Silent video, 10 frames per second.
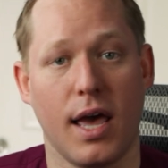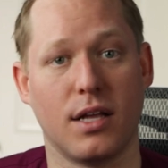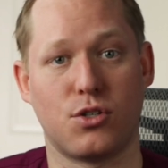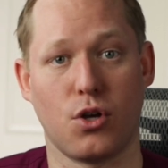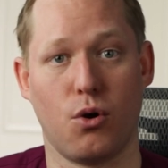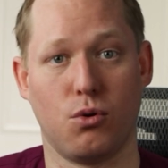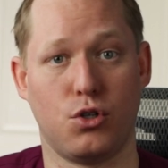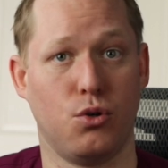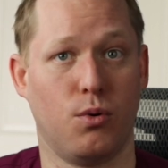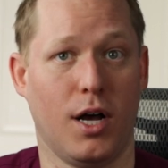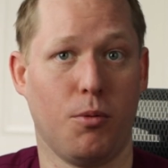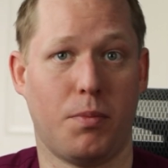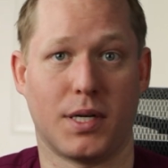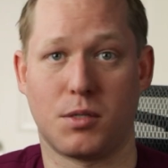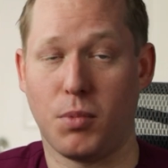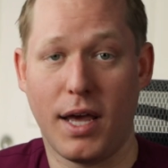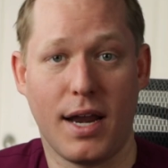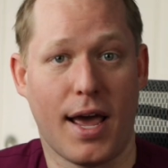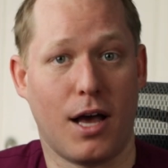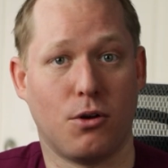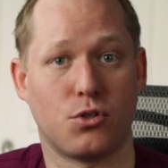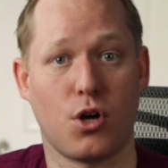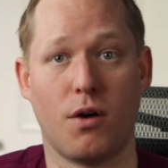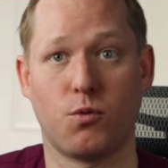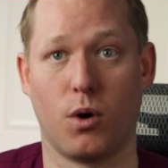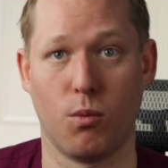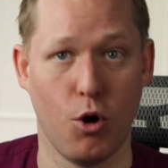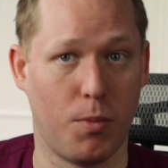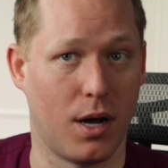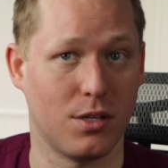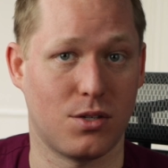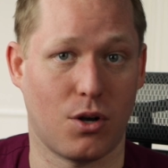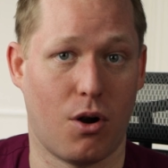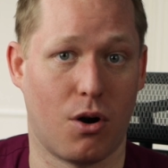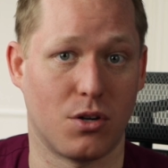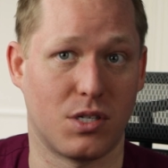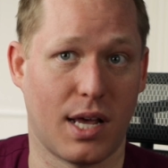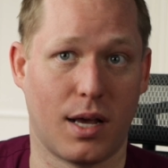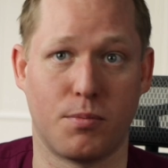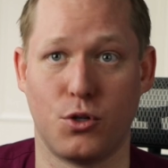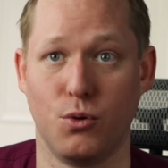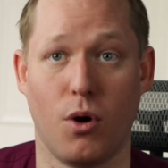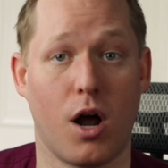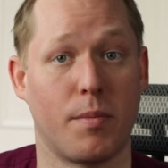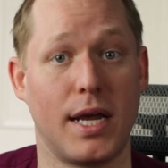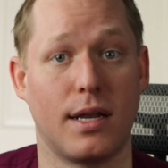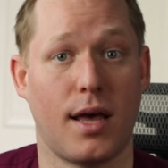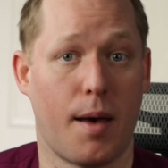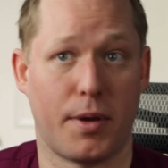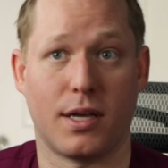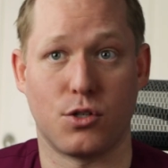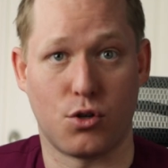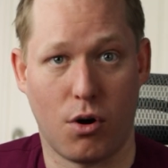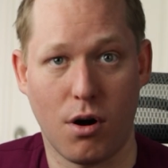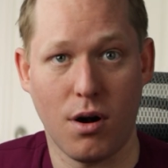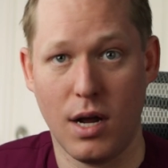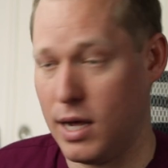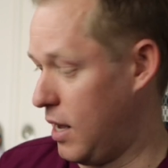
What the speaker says: And so to help explain how software robots are set up to automate Epic and Cerner,